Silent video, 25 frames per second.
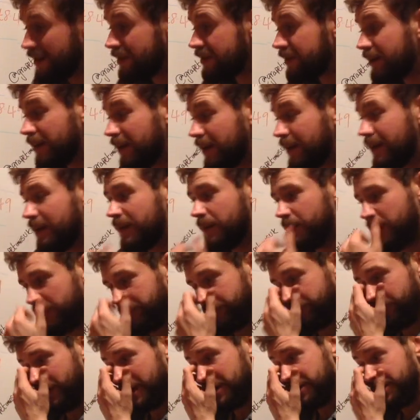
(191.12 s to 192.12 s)
still a little bit
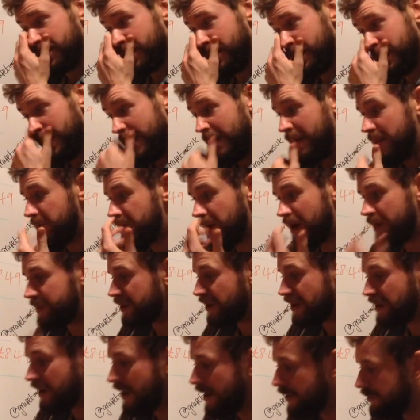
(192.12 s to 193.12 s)
fresher, might be
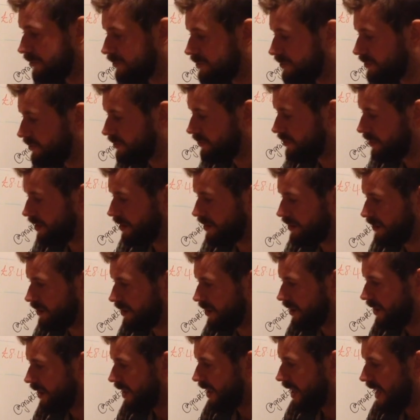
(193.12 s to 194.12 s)
a year or 2
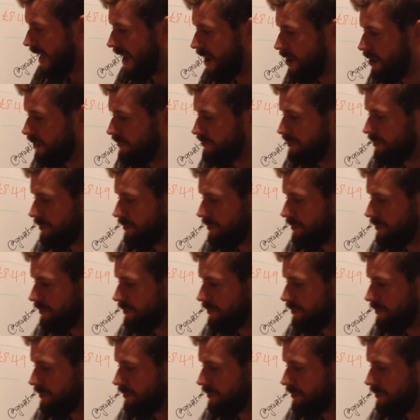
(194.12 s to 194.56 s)
younger out of